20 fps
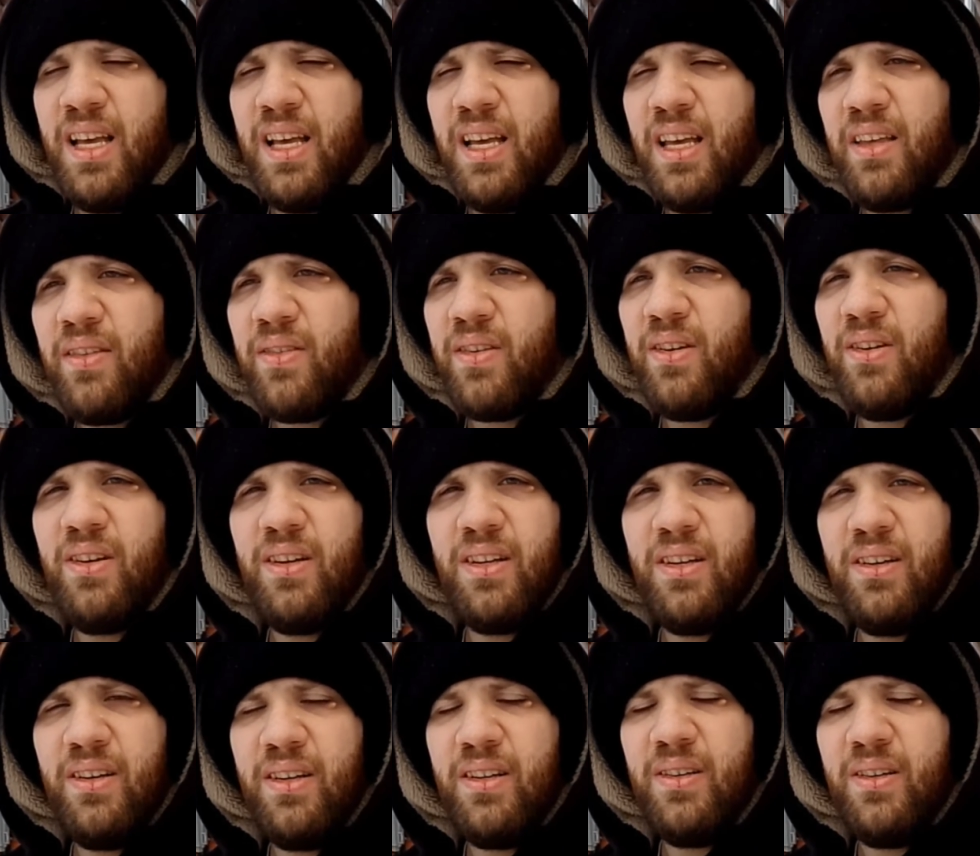If you want
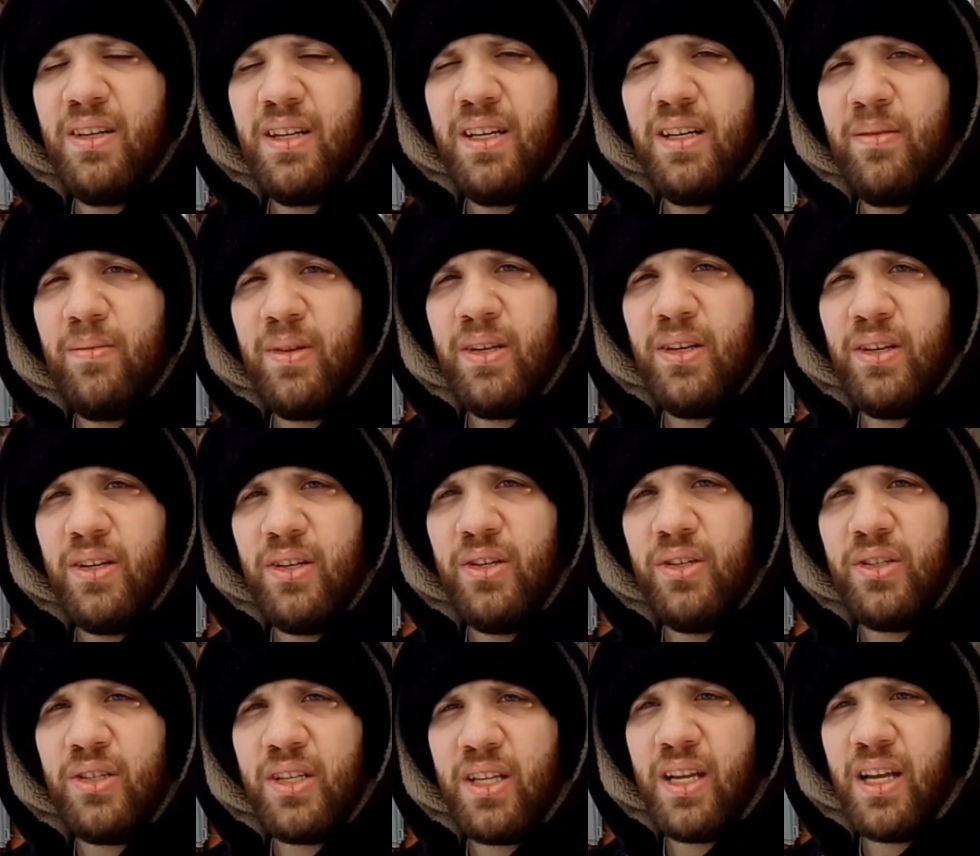to know what I'm doing
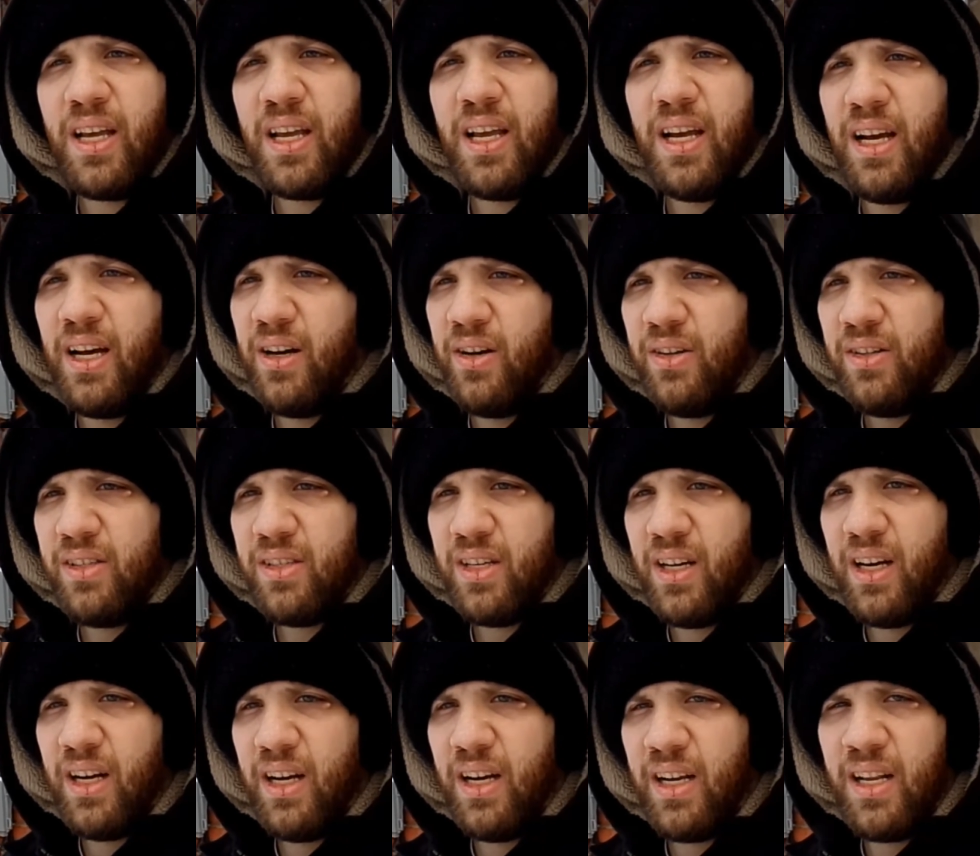today
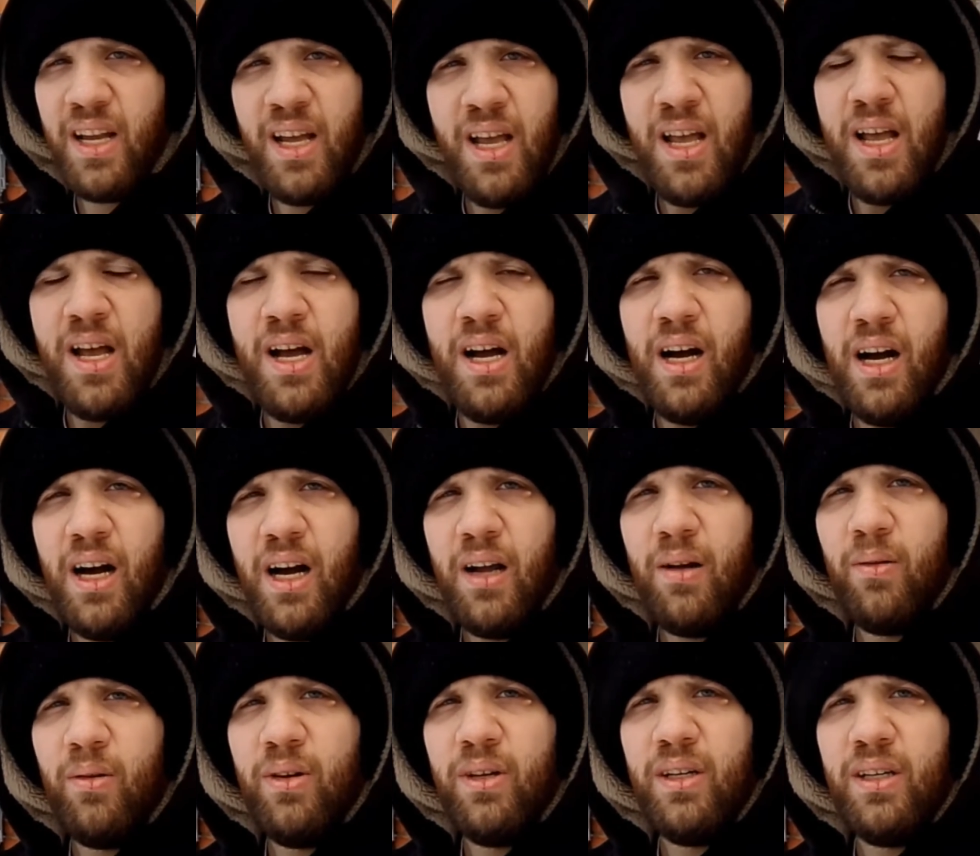outside, I
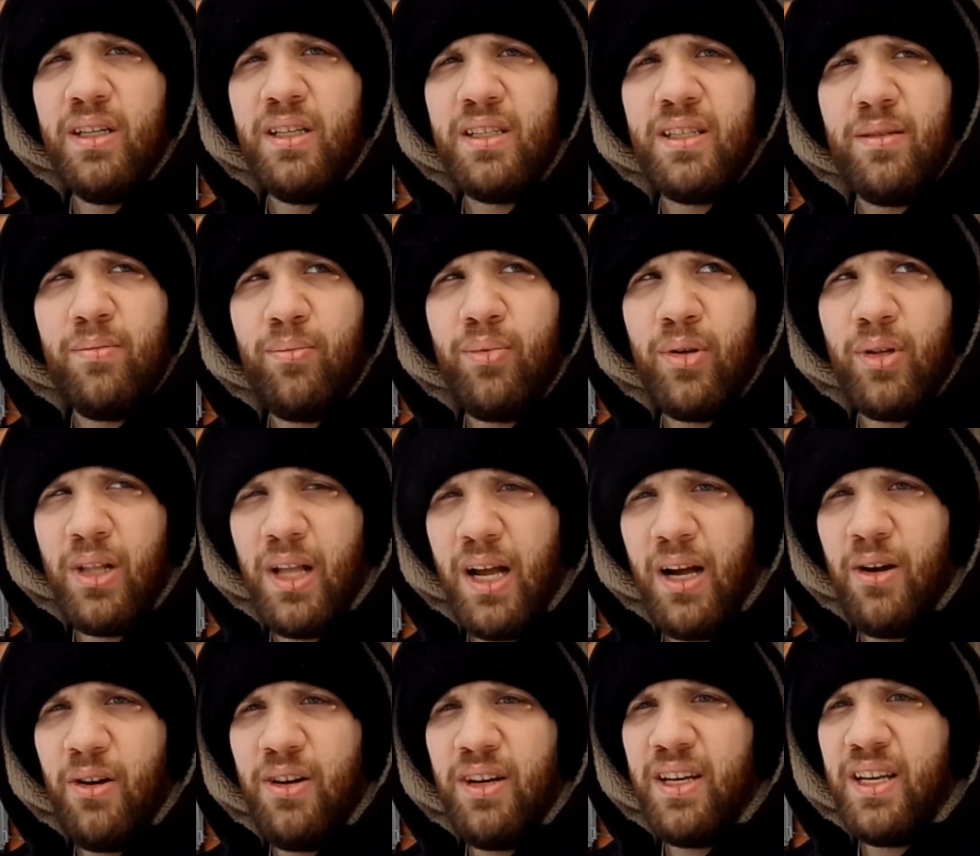was
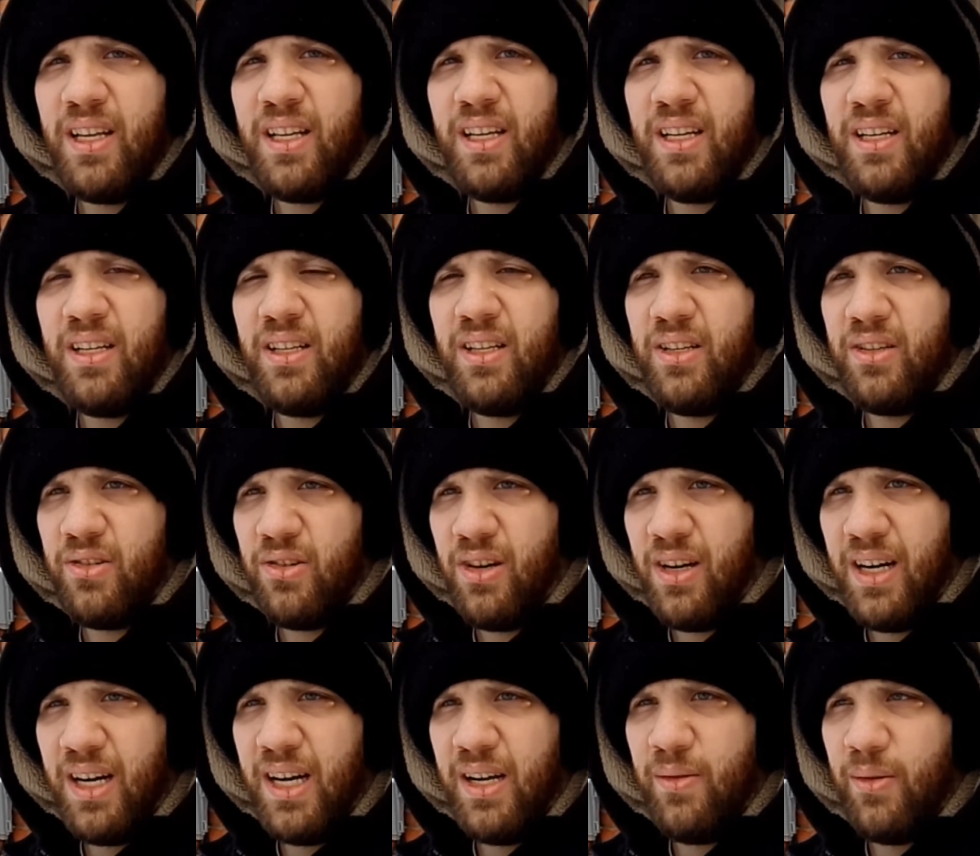plowing the
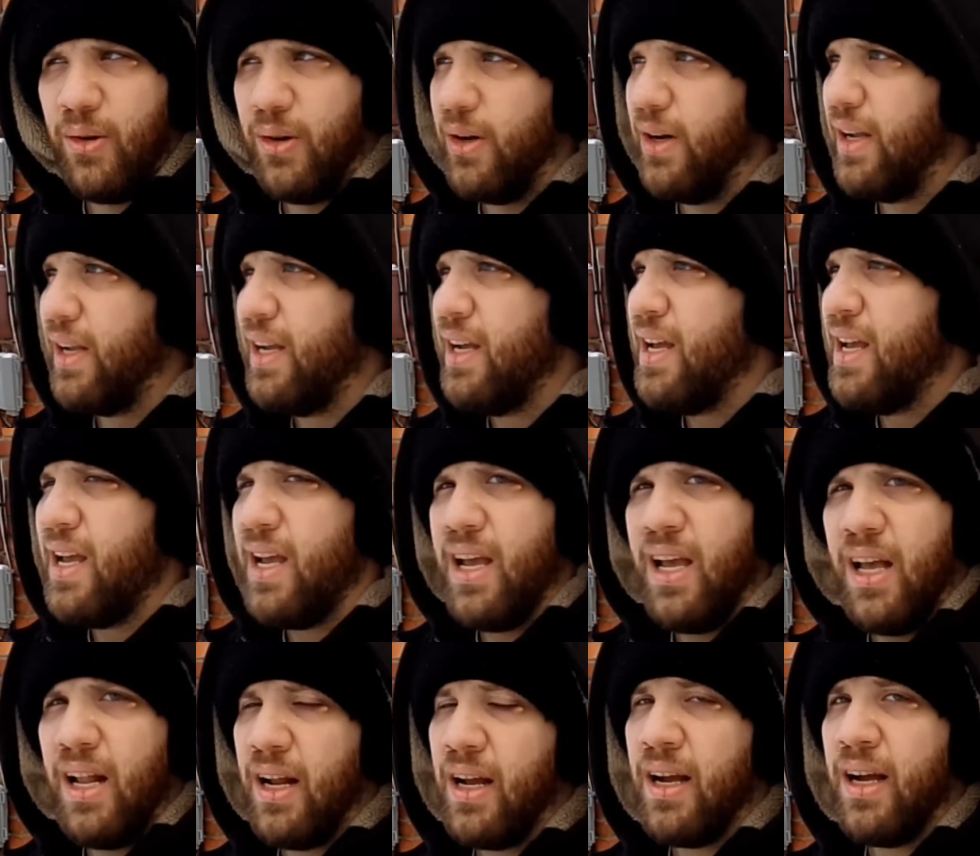driveway,
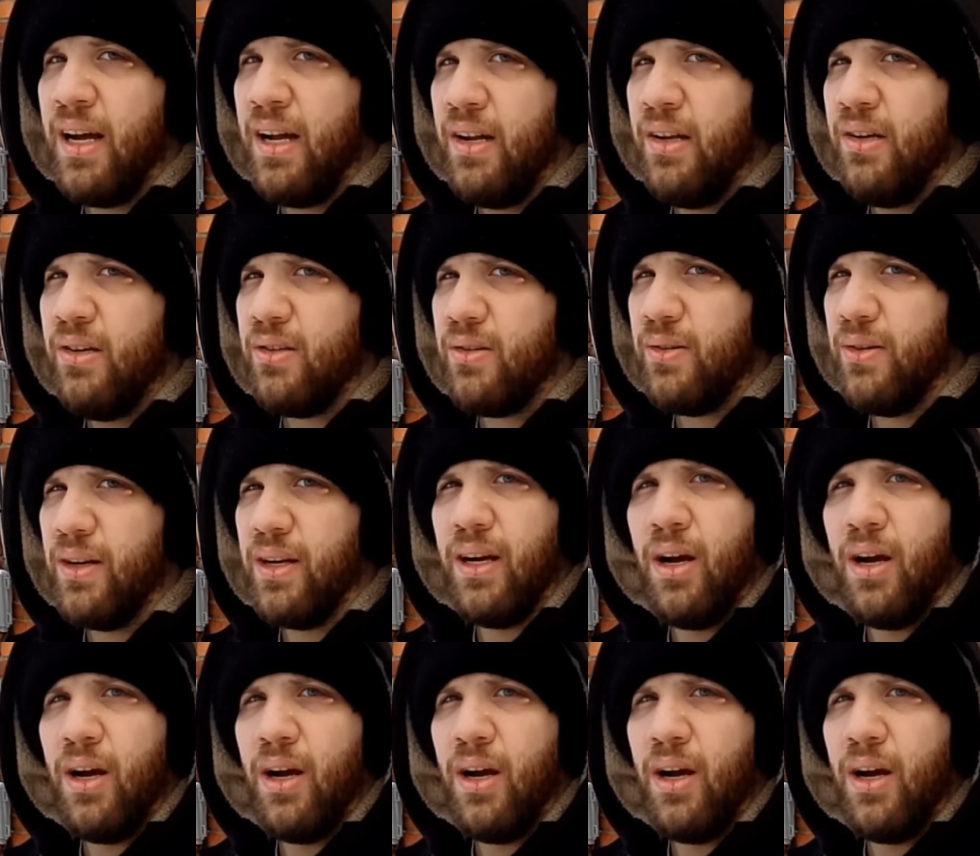and I got news for you.